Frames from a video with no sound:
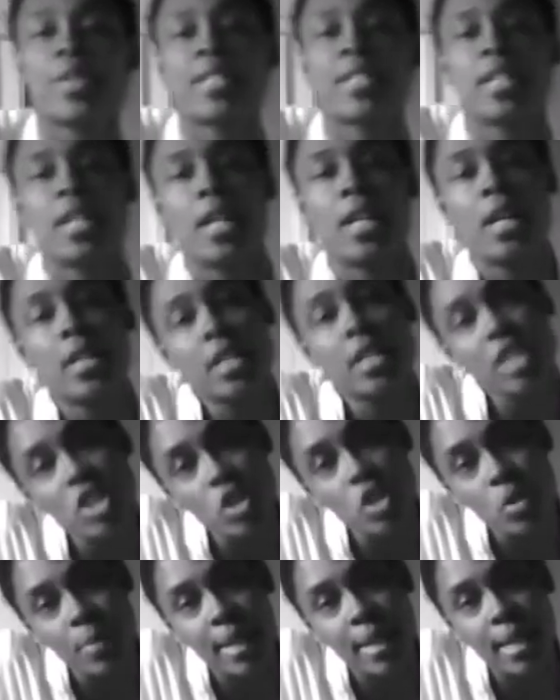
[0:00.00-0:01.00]
is an
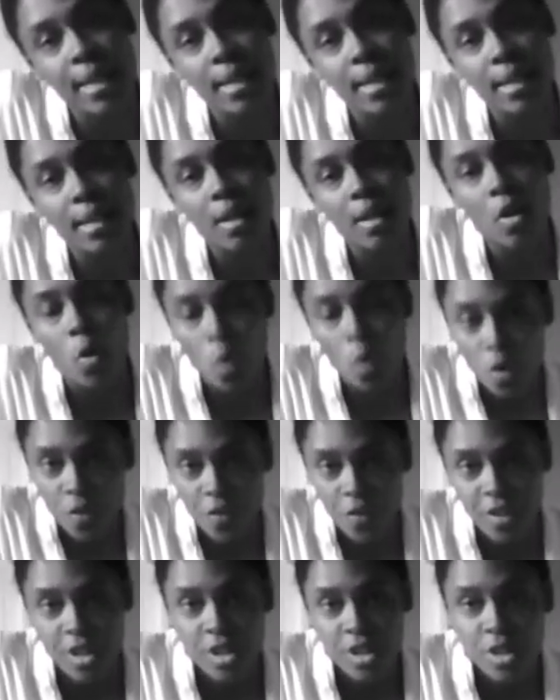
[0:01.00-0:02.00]
unassuming
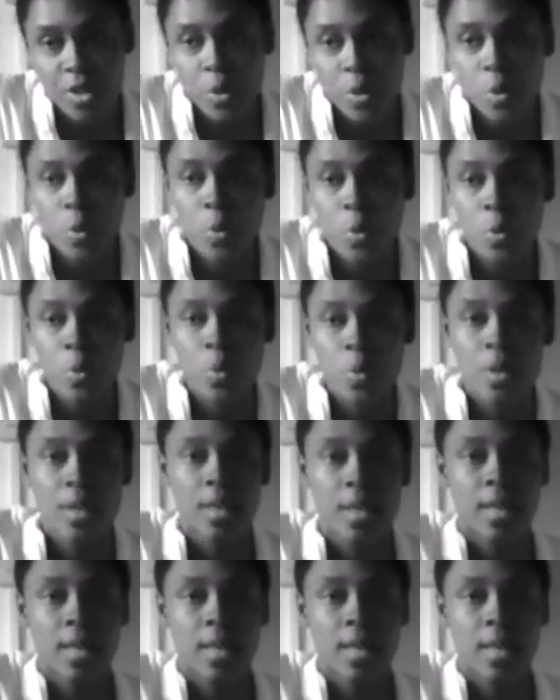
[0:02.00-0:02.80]
orphan who